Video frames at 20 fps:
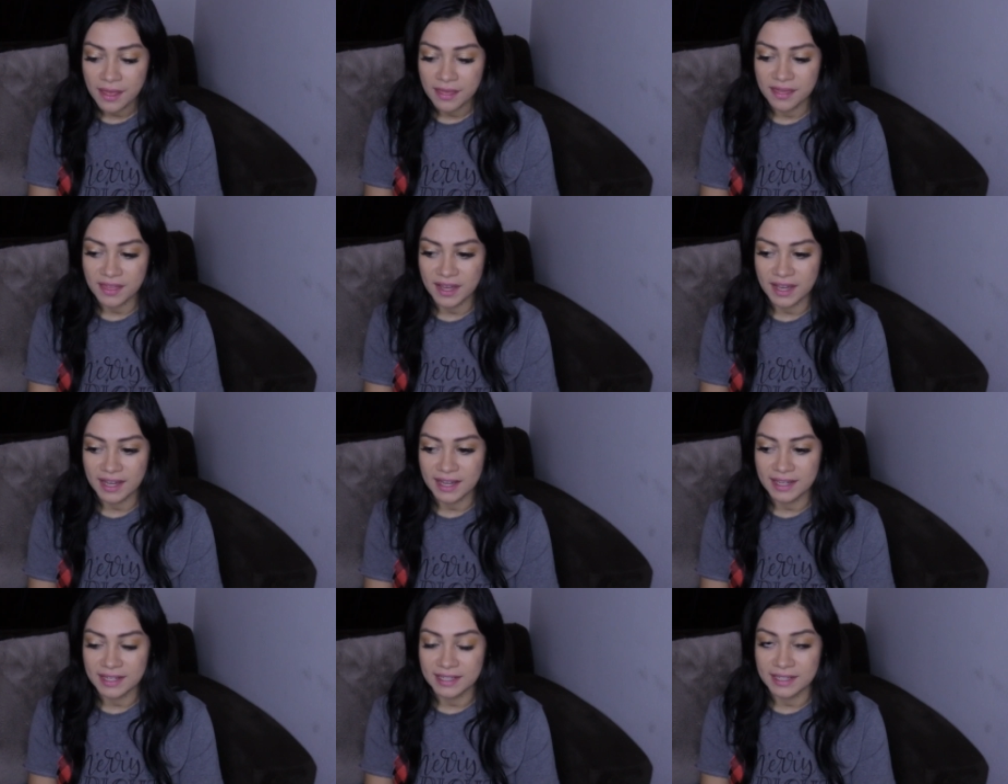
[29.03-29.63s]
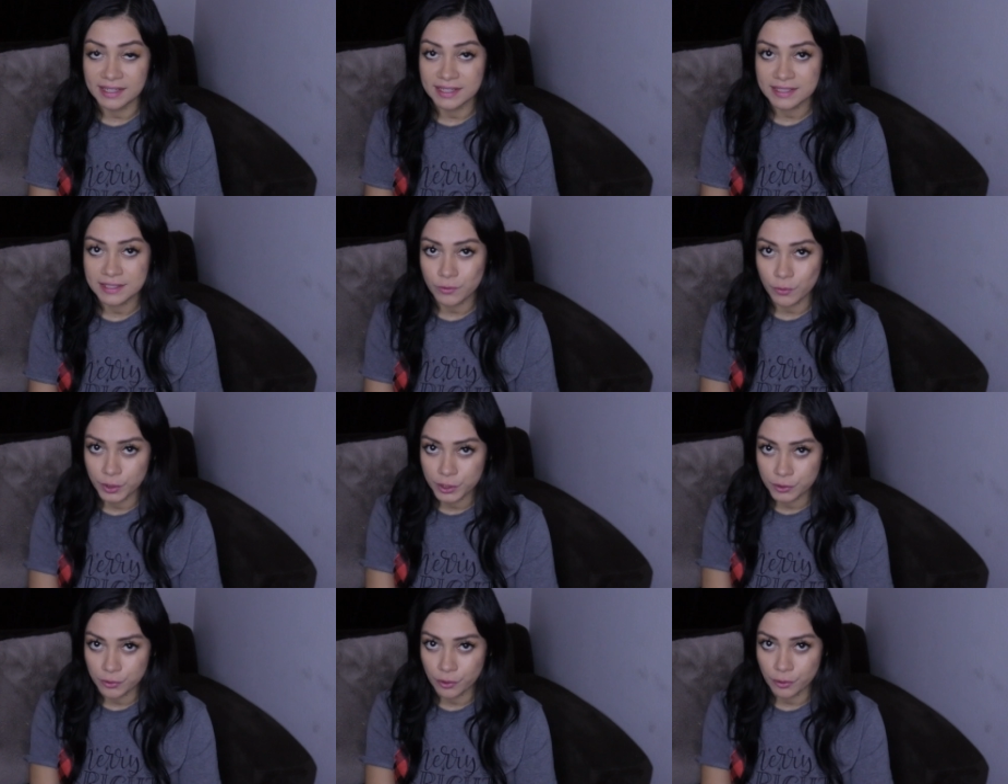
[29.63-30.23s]
that it is
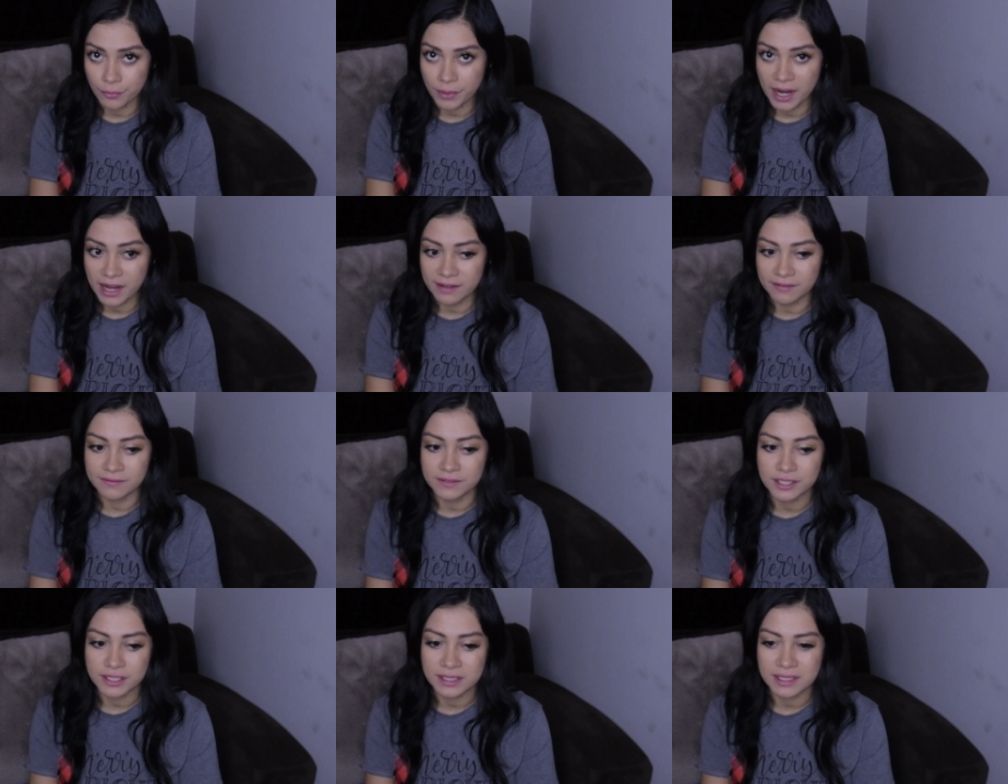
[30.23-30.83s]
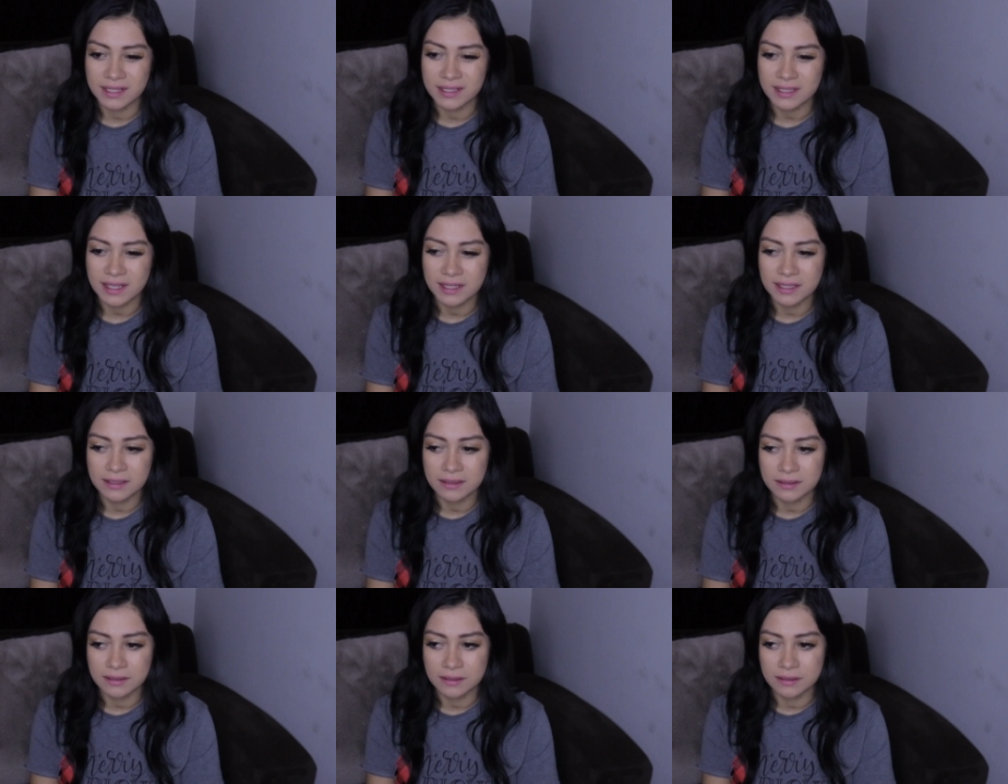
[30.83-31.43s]
going to arrive, just because
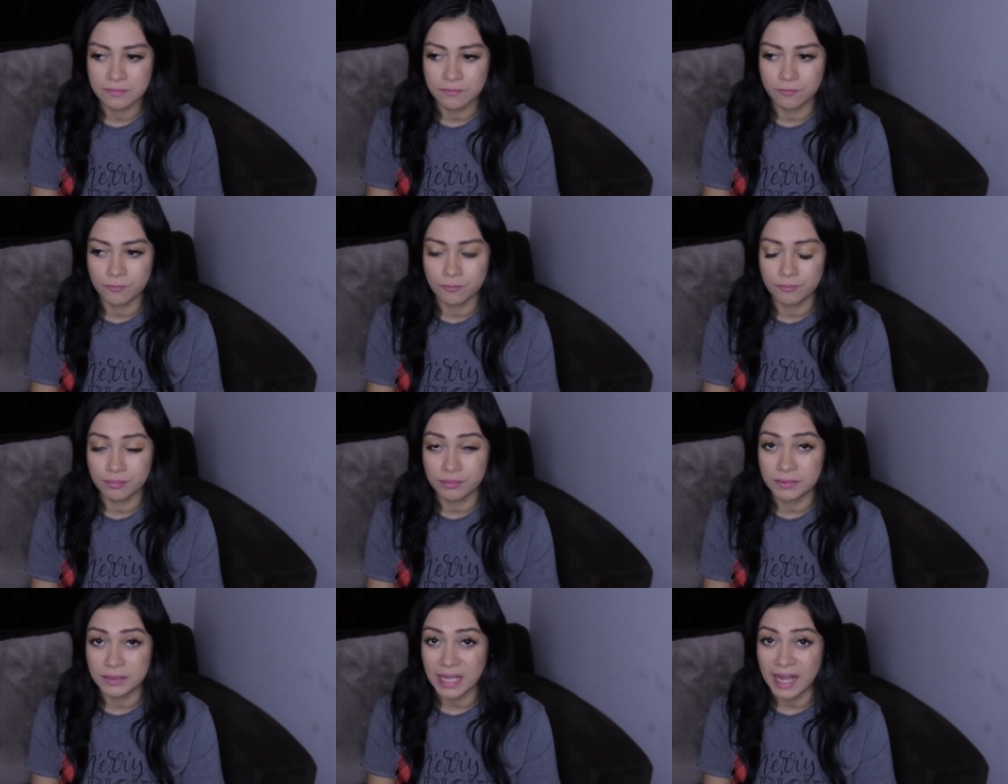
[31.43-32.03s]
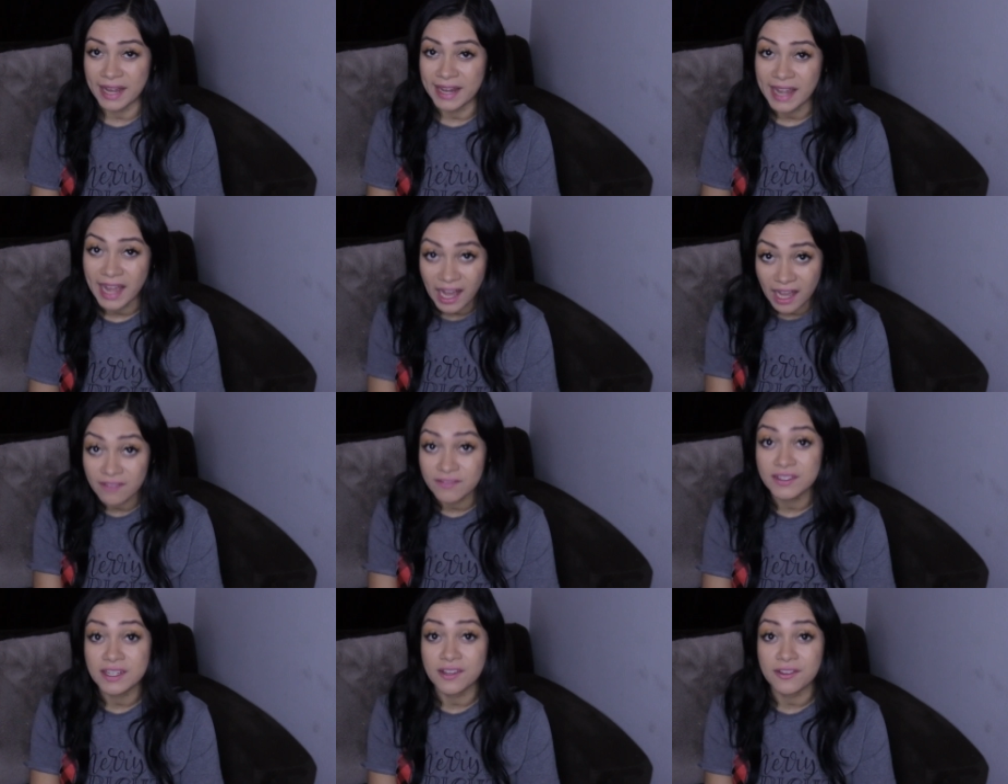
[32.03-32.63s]
I
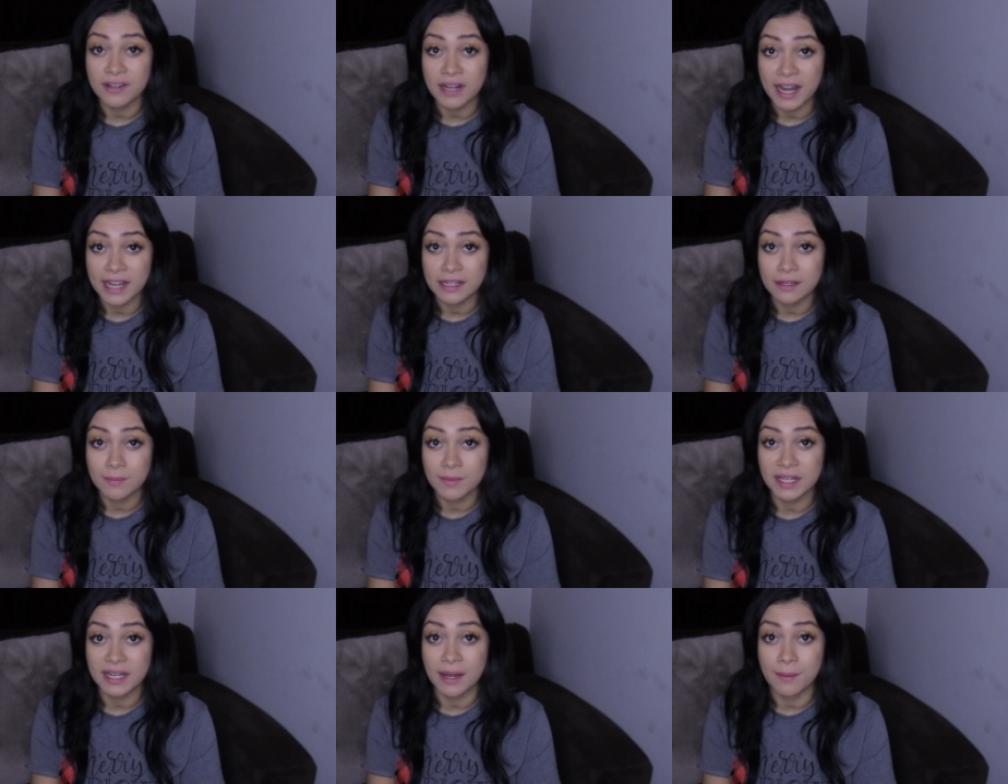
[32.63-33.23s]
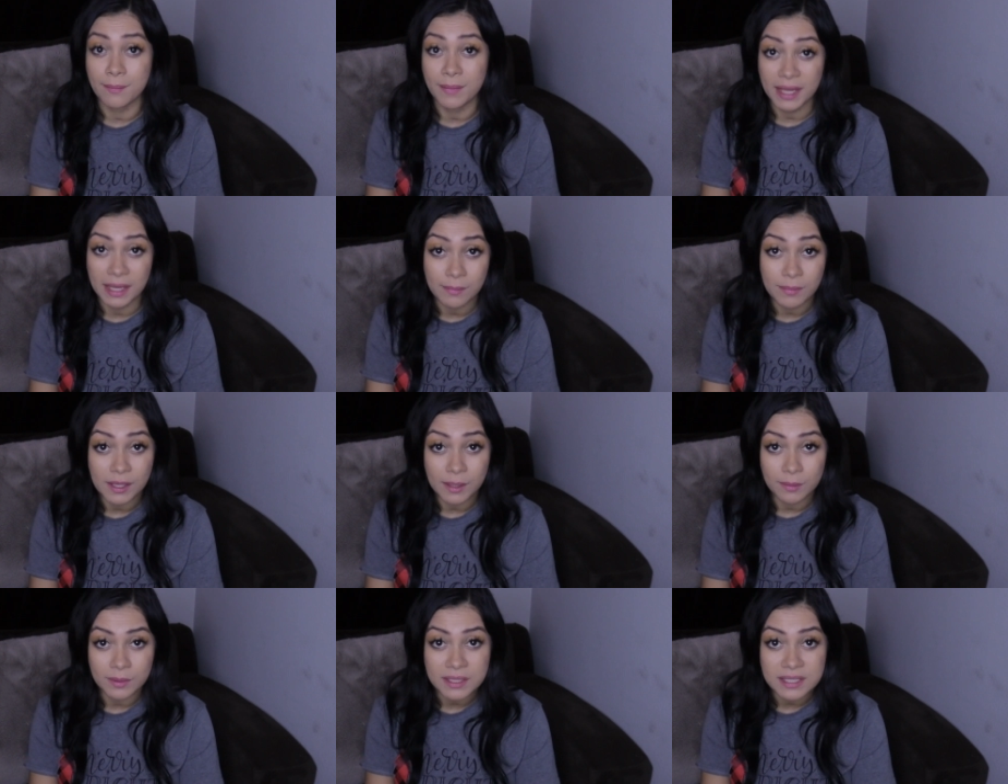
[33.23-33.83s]
have another item that I may
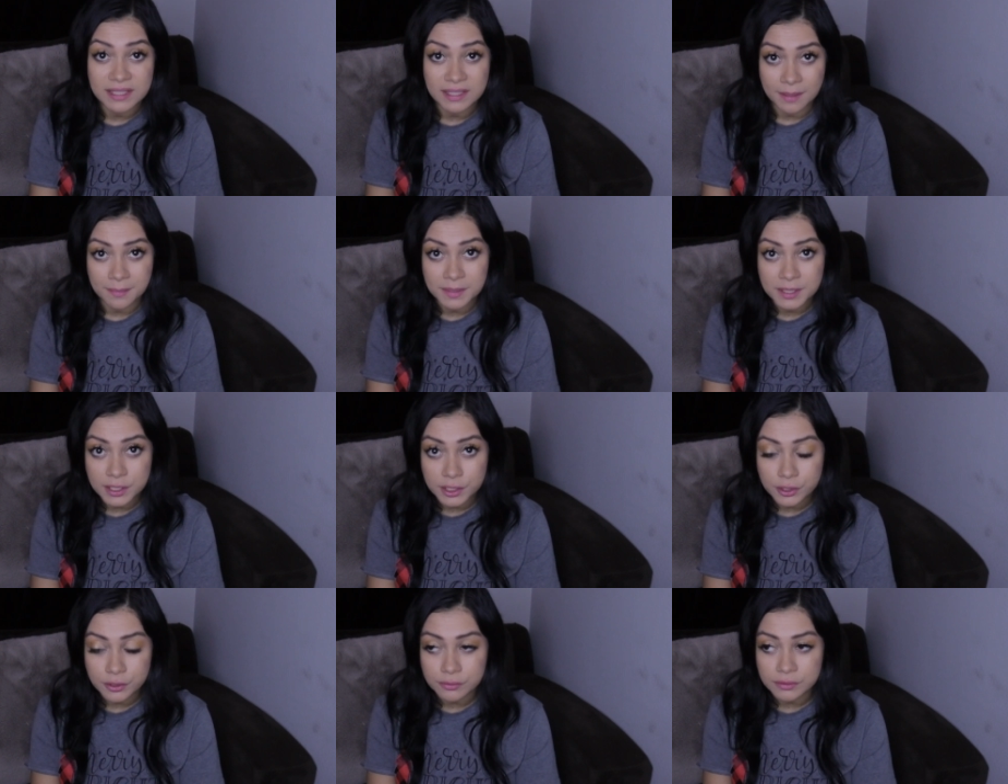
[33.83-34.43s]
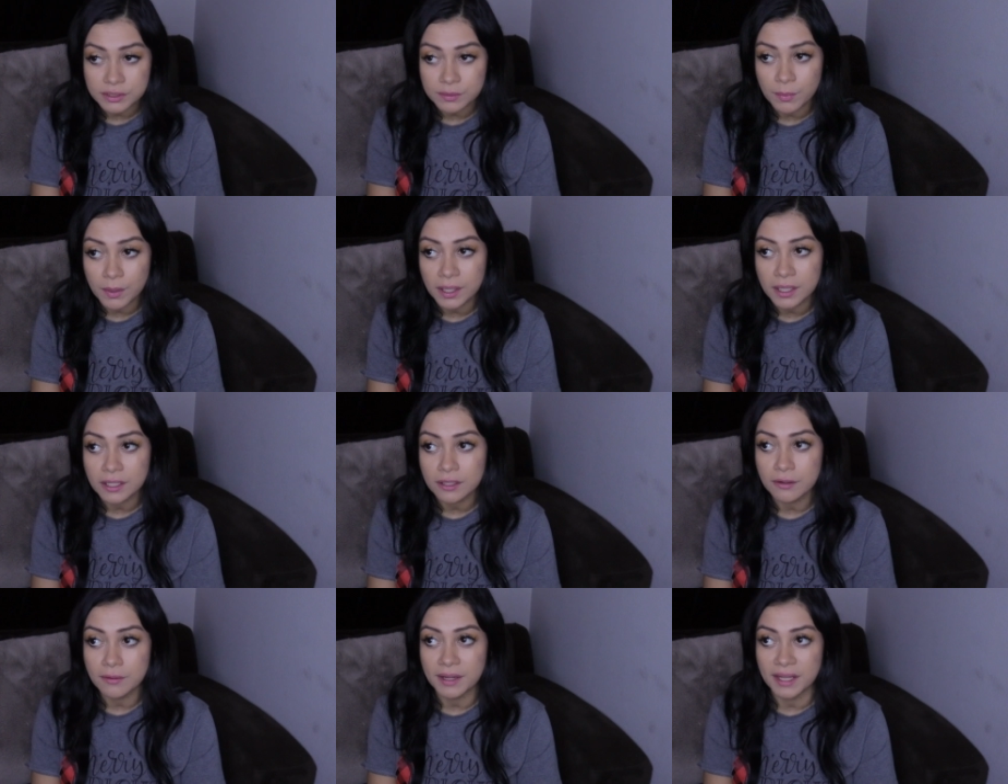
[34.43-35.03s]
be able to substitute
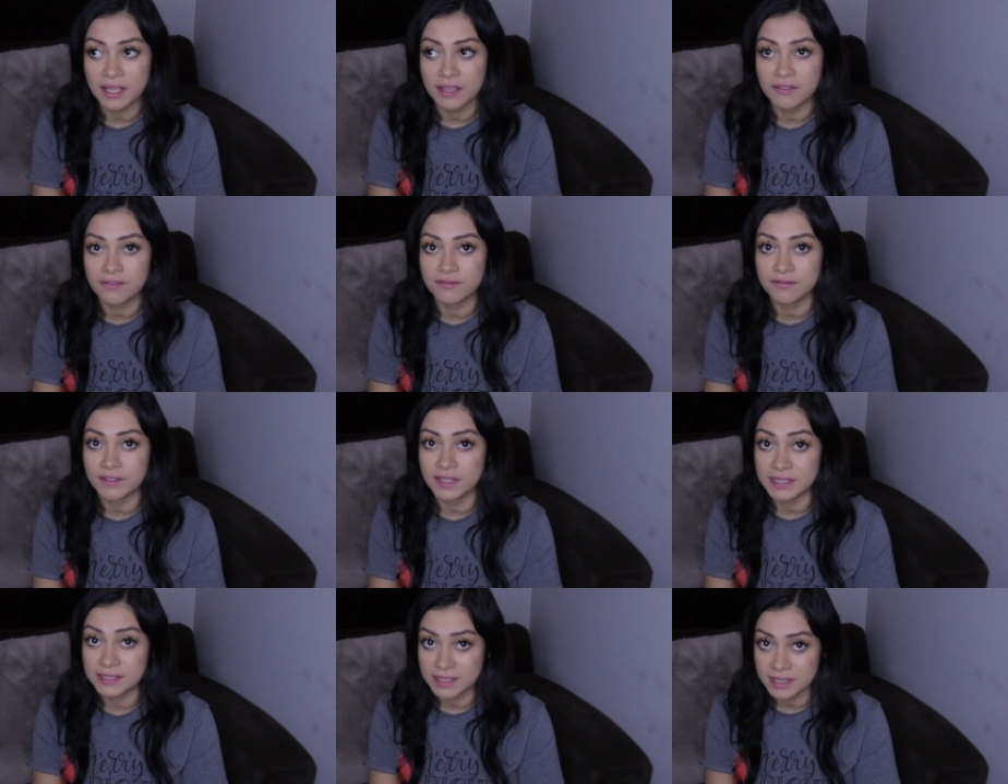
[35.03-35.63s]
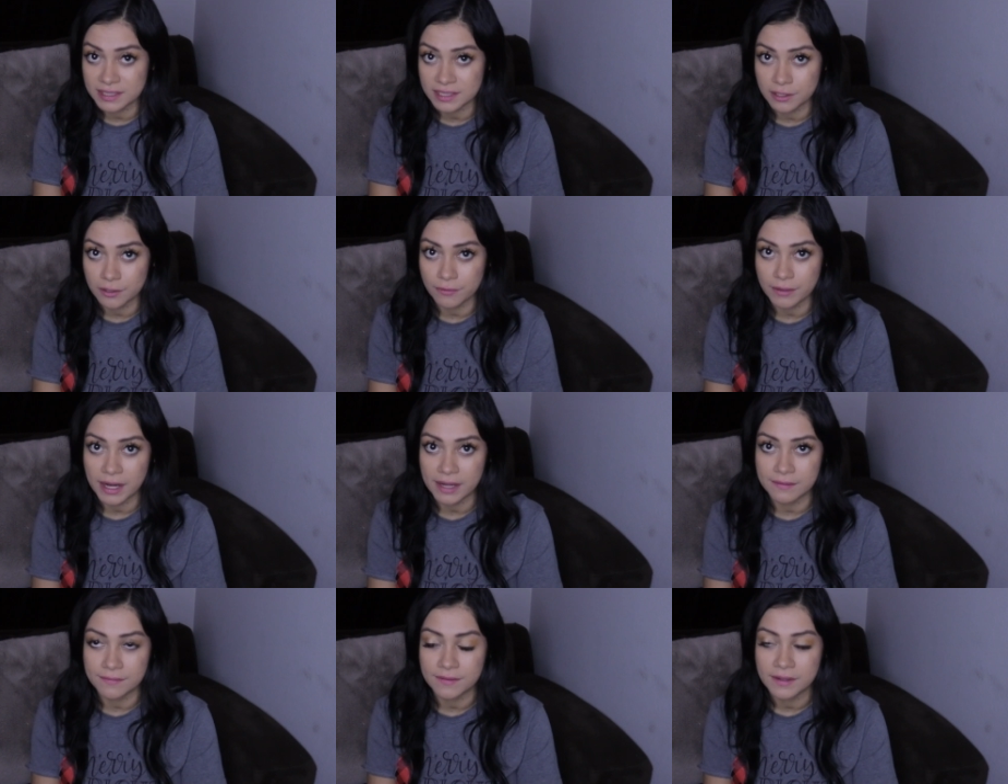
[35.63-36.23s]
tomorrow if it doesn't
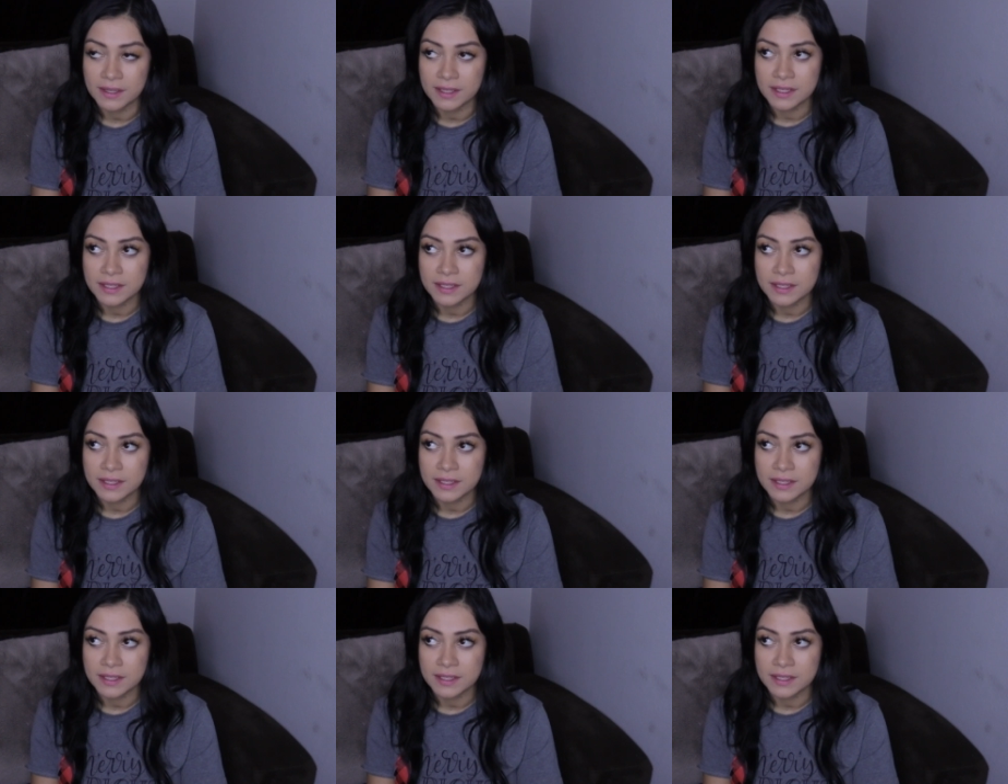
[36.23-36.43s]
arrive.